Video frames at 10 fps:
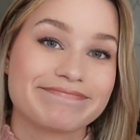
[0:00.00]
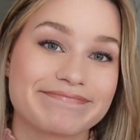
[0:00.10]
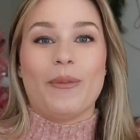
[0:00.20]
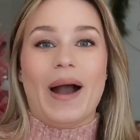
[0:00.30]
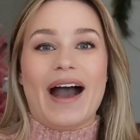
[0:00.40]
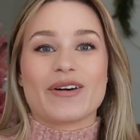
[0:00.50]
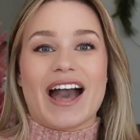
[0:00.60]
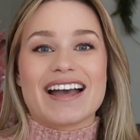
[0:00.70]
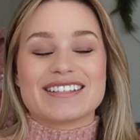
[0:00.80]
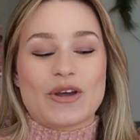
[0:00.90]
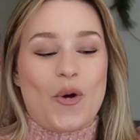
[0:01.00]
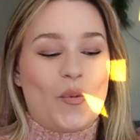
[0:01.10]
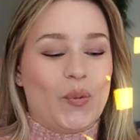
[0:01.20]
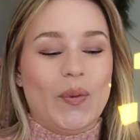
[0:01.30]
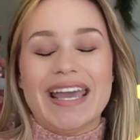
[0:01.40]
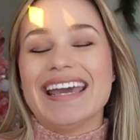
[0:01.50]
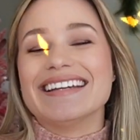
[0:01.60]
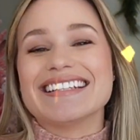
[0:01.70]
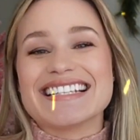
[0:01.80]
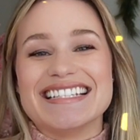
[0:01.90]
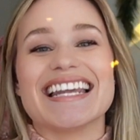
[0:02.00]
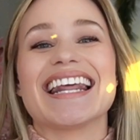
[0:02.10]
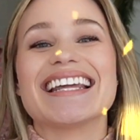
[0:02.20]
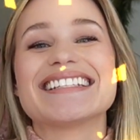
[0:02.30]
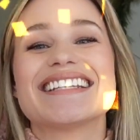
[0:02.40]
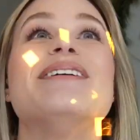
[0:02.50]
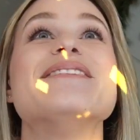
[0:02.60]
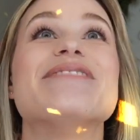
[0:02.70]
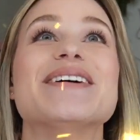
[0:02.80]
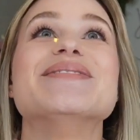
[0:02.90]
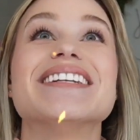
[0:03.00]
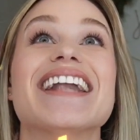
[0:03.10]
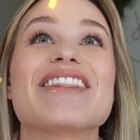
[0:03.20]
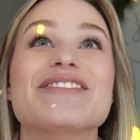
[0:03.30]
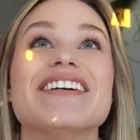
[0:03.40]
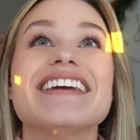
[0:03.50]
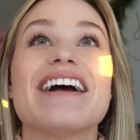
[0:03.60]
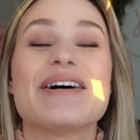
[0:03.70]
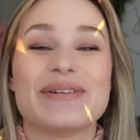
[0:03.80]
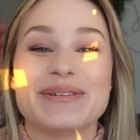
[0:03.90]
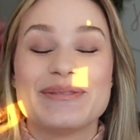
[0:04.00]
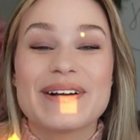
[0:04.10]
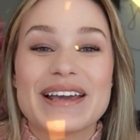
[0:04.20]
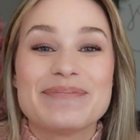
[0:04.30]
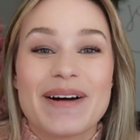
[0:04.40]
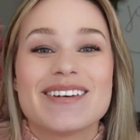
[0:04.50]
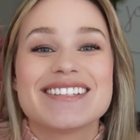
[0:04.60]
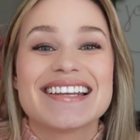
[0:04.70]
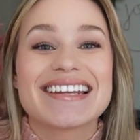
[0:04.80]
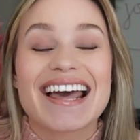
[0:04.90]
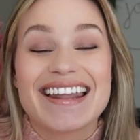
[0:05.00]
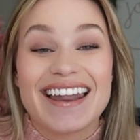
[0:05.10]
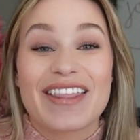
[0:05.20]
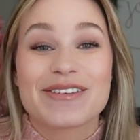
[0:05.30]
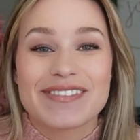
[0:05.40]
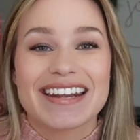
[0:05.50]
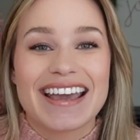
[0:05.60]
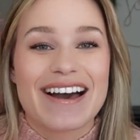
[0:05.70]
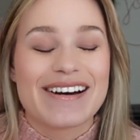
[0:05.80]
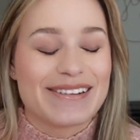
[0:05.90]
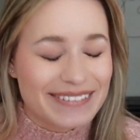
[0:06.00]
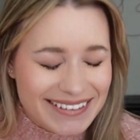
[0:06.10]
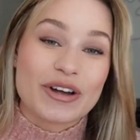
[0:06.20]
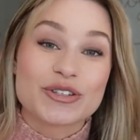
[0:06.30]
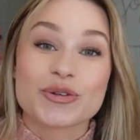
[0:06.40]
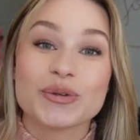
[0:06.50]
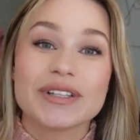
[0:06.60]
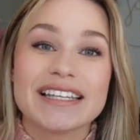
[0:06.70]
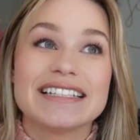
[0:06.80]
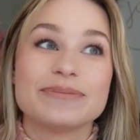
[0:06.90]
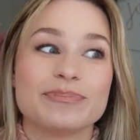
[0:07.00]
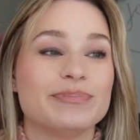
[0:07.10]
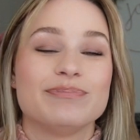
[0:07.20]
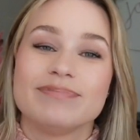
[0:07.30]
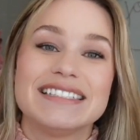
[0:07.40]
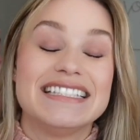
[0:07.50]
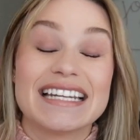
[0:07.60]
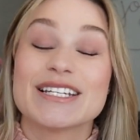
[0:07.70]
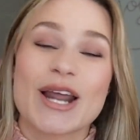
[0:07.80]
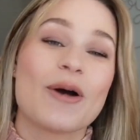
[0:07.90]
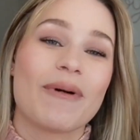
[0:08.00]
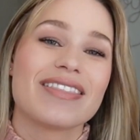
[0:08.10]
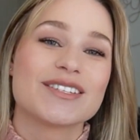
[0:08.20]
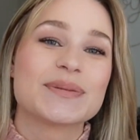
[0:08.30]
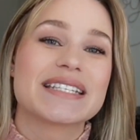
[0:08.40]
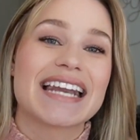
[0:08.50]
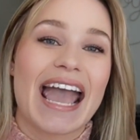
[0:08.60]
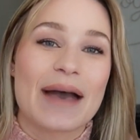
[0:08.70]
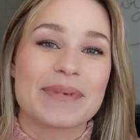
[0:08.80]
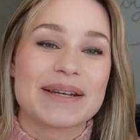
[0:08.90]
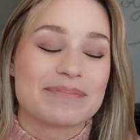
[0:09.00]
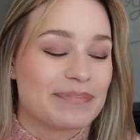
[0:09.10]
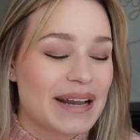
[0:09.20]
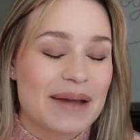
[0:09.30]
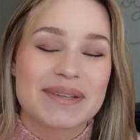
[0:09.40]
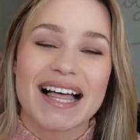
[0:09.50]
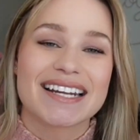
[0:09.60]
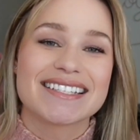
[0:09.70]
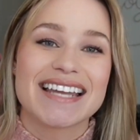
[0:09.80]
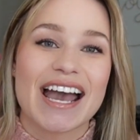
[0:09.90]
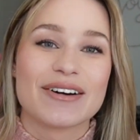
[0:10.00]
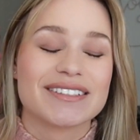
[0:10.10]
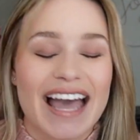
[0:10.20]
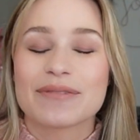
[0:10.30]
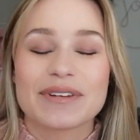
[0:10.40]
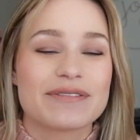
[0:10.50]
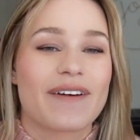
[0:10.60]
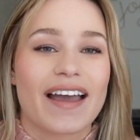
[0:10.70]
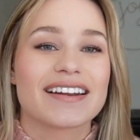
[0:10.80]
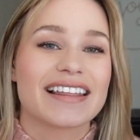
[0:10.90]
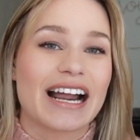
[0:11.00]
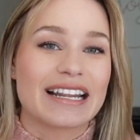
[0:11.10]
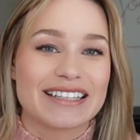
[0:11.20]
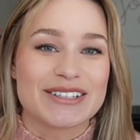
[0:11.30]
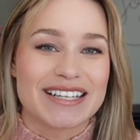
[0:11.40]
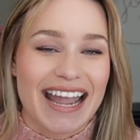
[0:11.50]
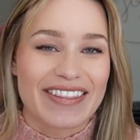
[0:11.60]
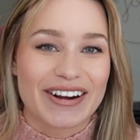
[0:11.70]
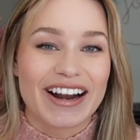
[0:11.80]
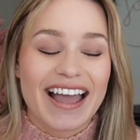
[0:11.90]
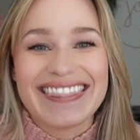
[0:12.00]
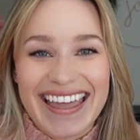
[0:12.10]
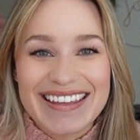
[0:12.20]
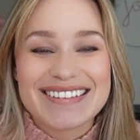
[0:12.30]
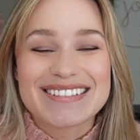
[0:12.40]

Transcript: Wow guys, we did it. We filmed another video. We posted another video. Truly didn't know when this was gonna happen, but I'm glad it's now. Glad we finally got there together. Thank you